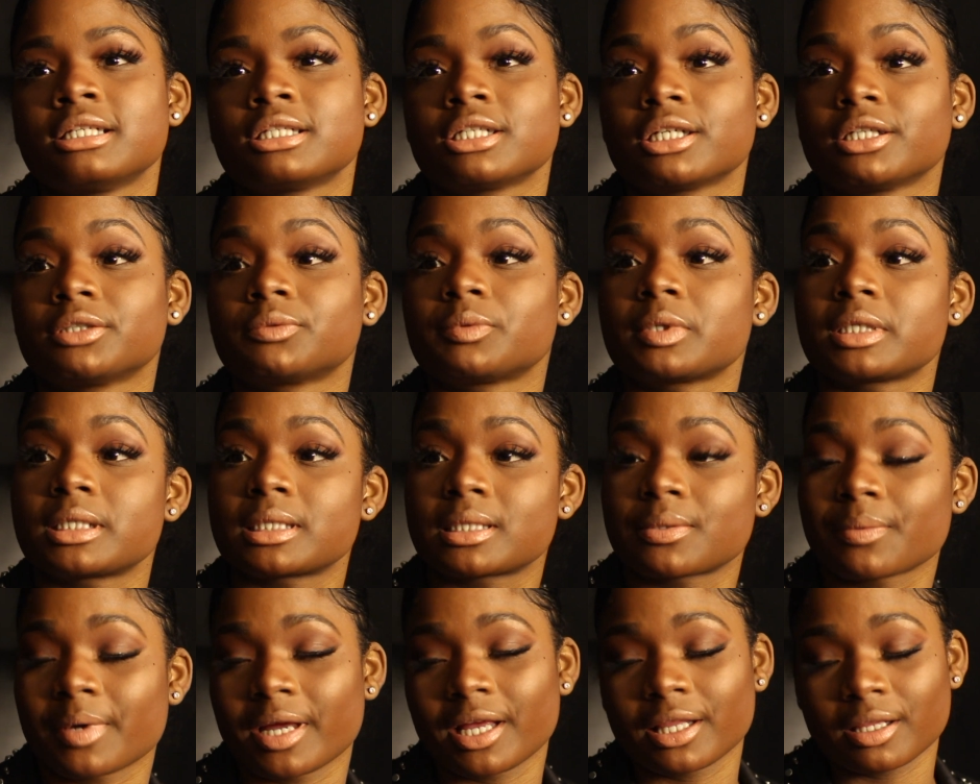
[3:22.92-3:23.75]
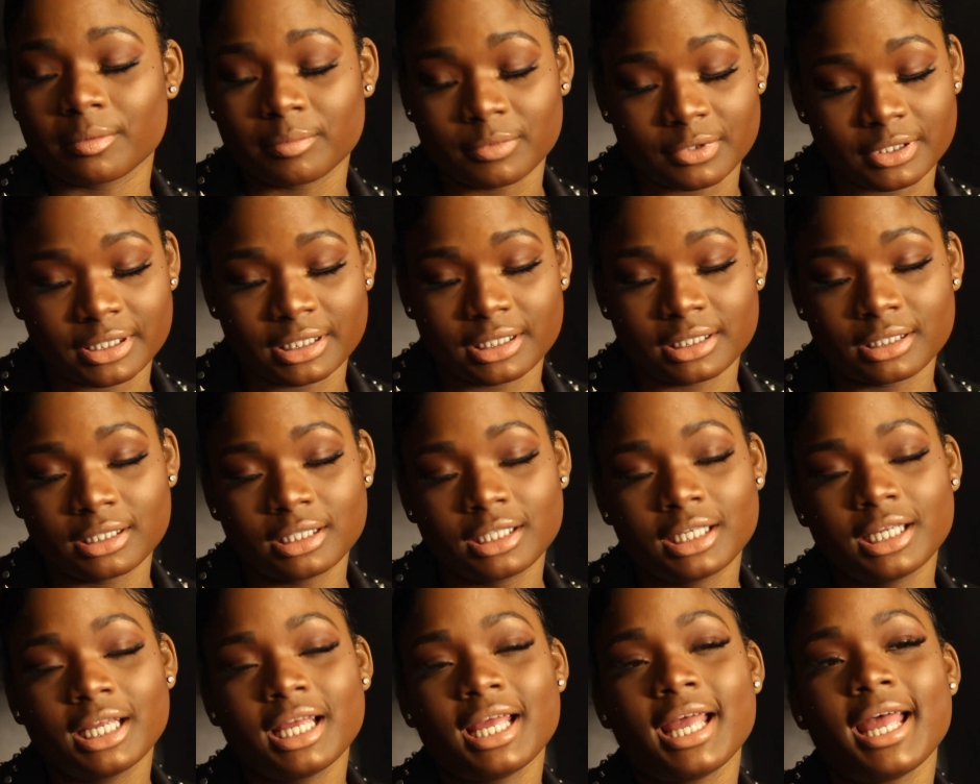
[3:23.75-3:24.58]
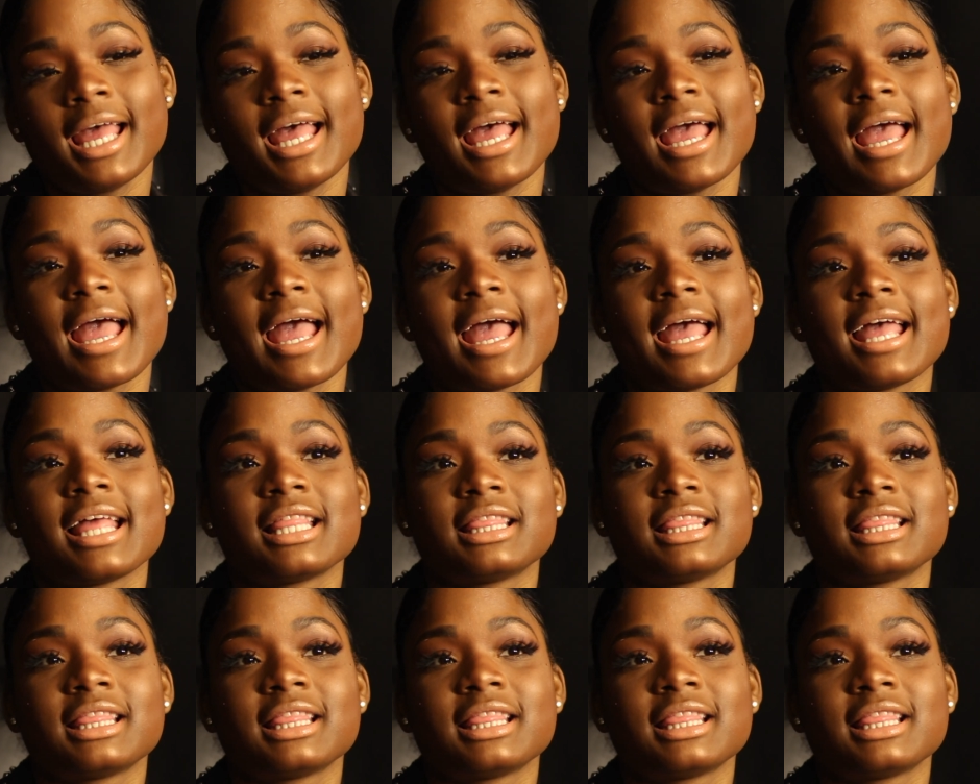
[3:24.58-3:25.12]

interned with Sway in the morning. Yeah.